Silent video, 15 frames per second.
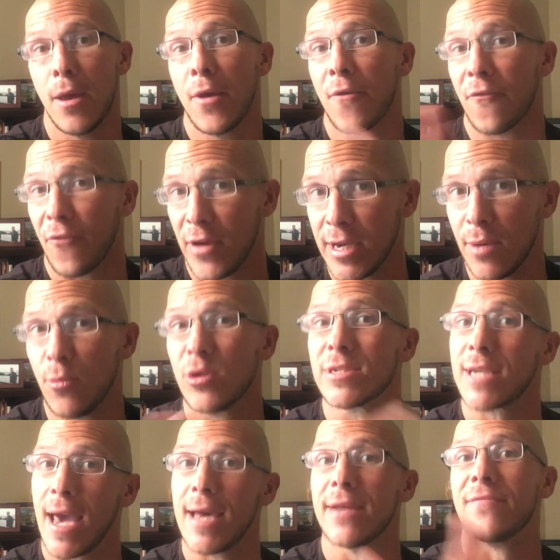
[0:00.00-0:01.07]
Freedom was
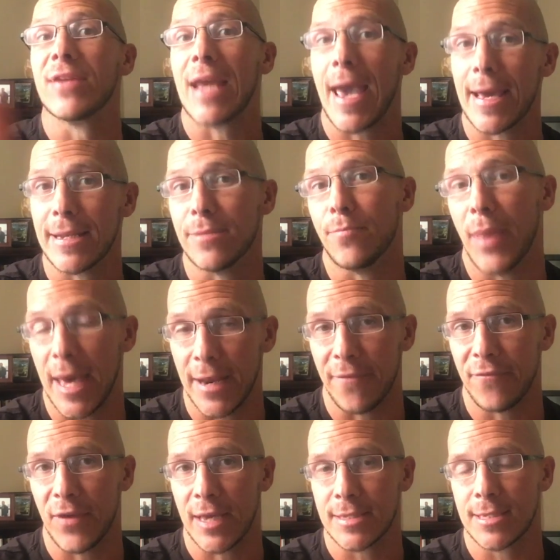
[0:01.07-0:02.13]
kind of an added
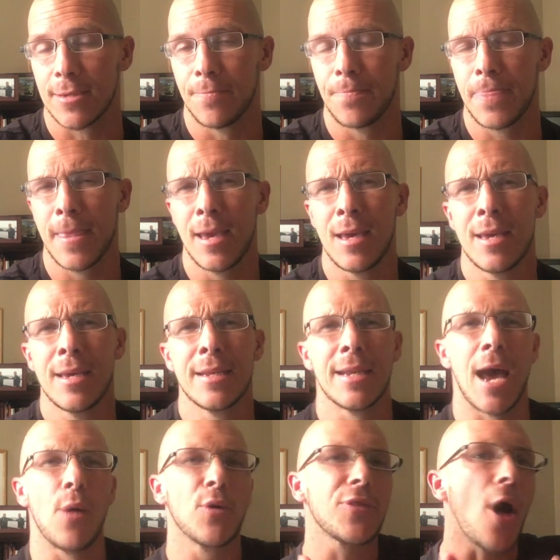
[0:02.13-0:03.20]
benefit.
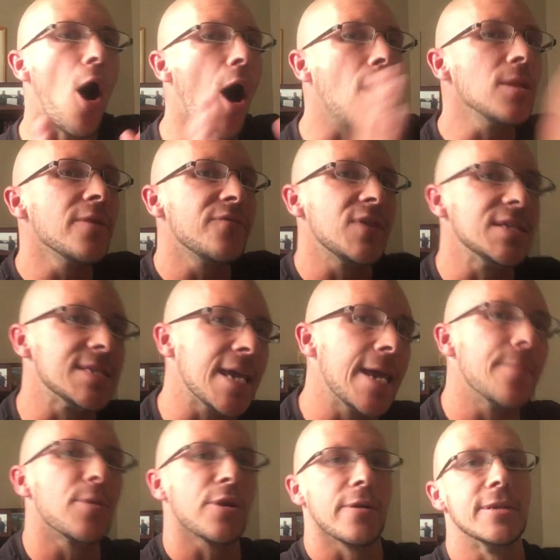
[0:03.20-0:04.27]
Now with all of these
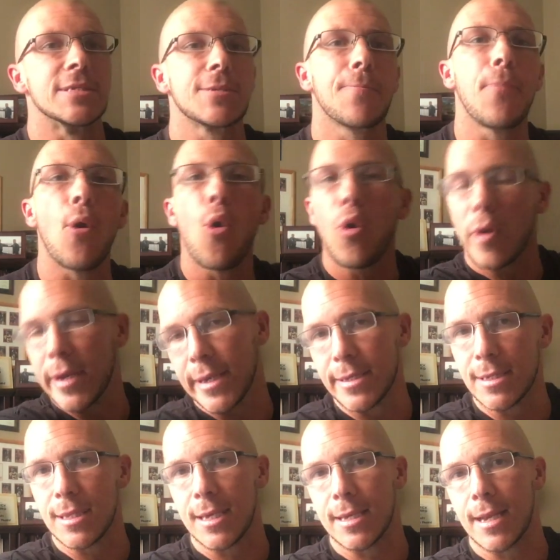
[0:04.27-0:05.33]
immigrants pouring
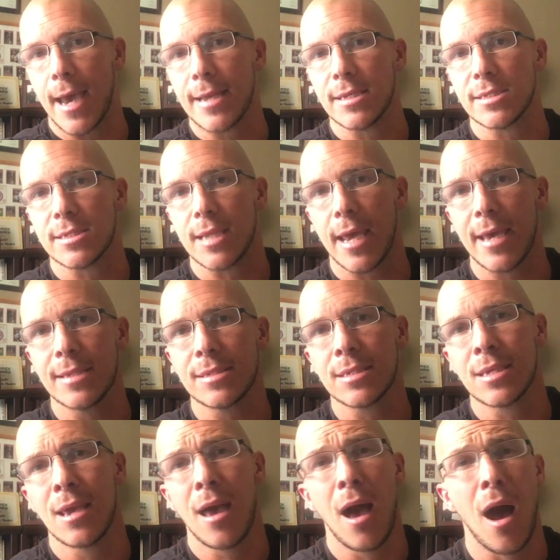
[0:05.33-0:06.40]
into the United
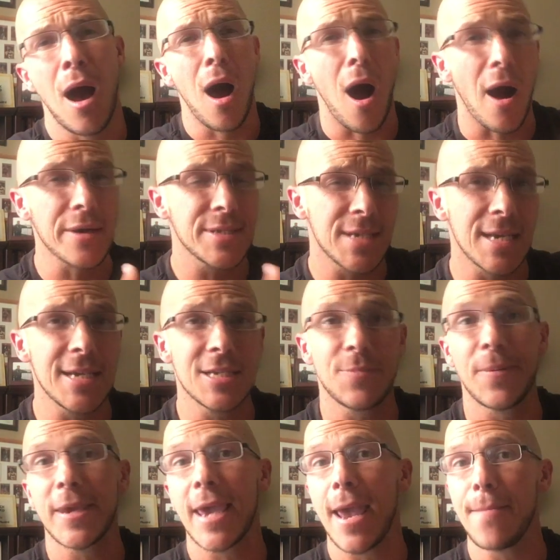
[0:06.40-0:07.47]
States, our cities
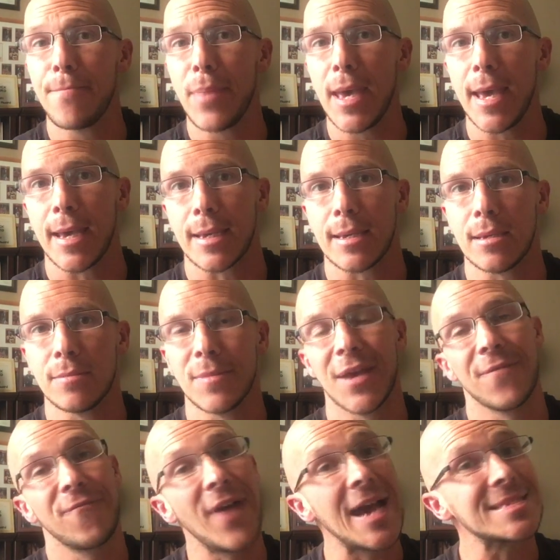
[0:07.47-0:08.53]
became big.
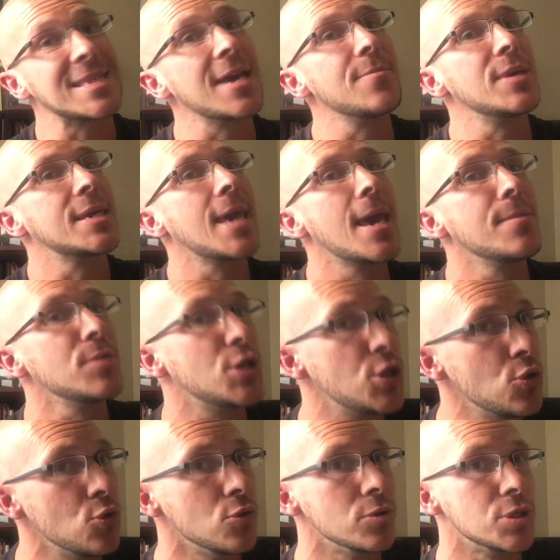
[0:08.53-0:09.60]
In fact, they became
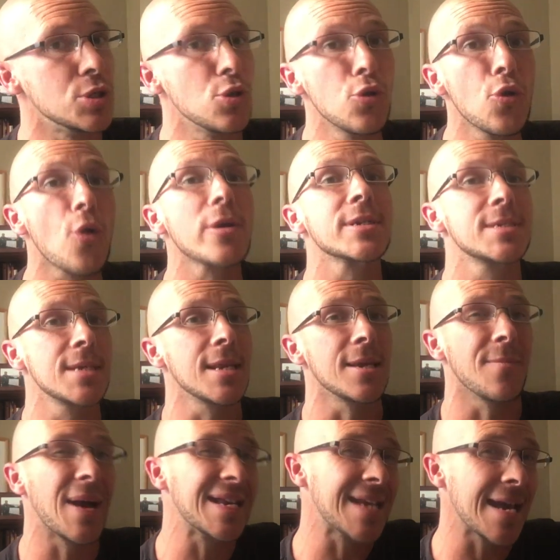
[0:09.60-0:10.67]
huge. New York City
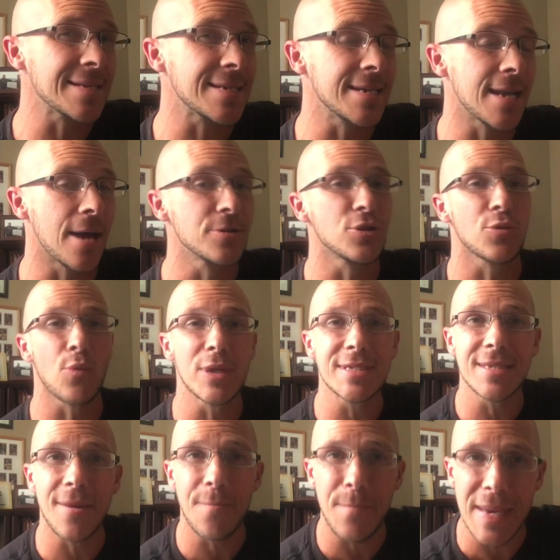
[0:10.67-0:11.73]
by 1900 was
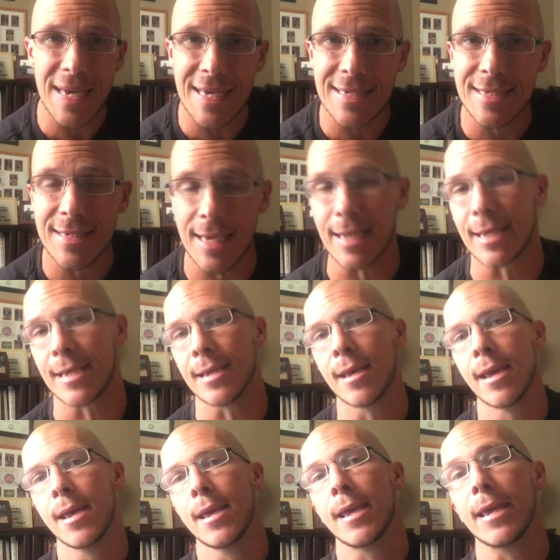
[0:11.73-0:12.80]
the biggest city
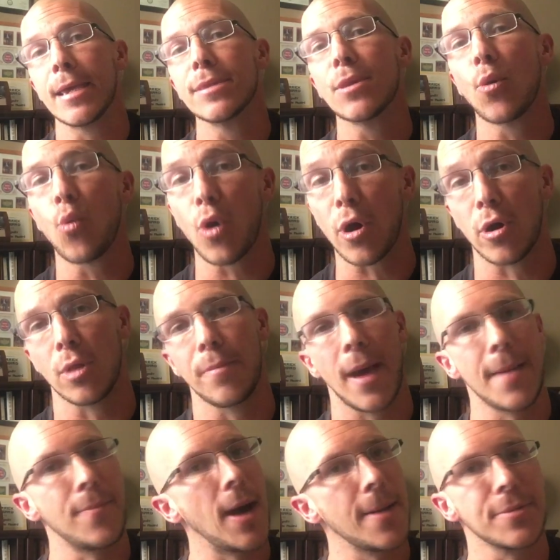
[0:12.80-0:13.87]
in the world
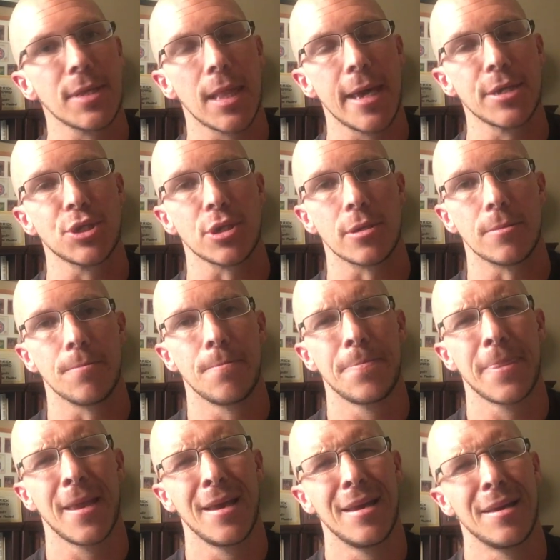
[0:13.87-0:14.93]
by population.
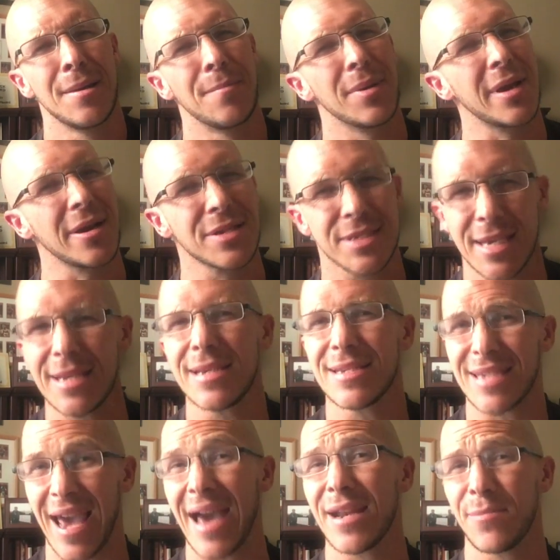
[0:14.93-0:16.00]
But our cities
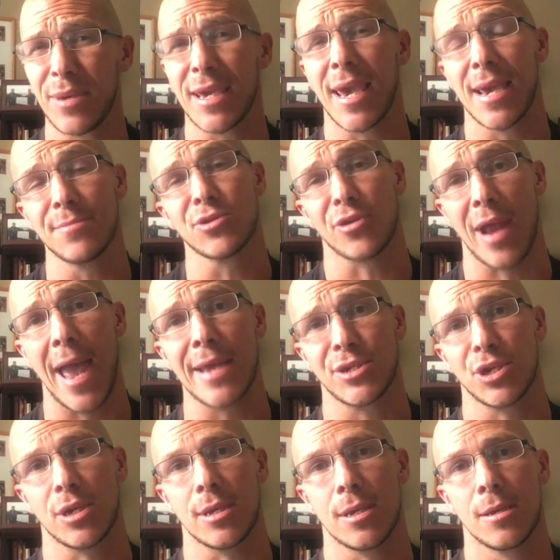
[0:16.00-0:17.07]
kind of became
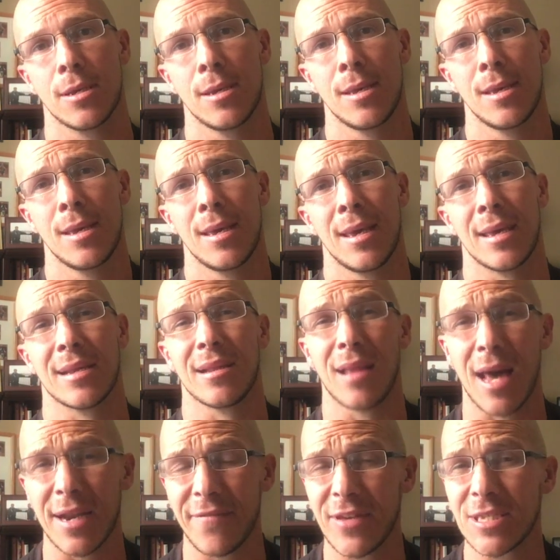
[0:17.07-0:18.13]
trashy. And a
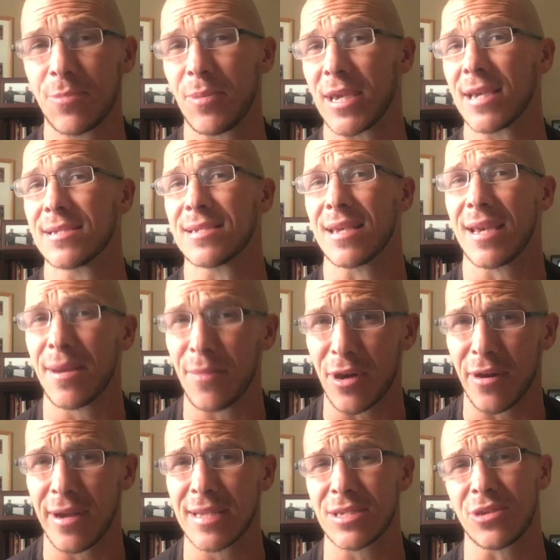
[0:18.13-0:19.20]
lot of it's because the
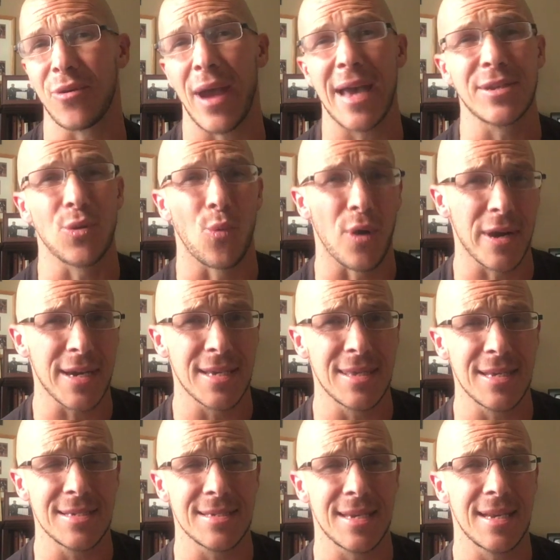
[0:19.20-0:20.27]
immigrants who had to work in
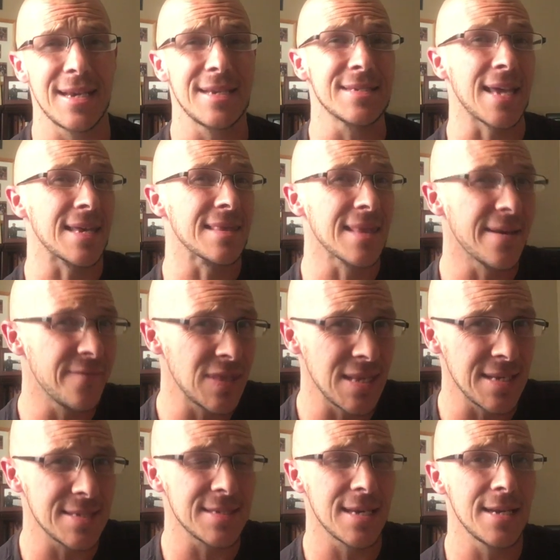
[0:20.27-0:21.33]
these cities and live in
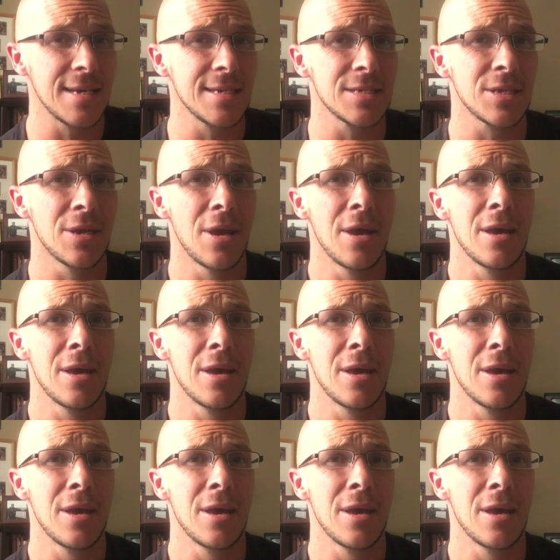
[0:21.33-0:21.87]
these cities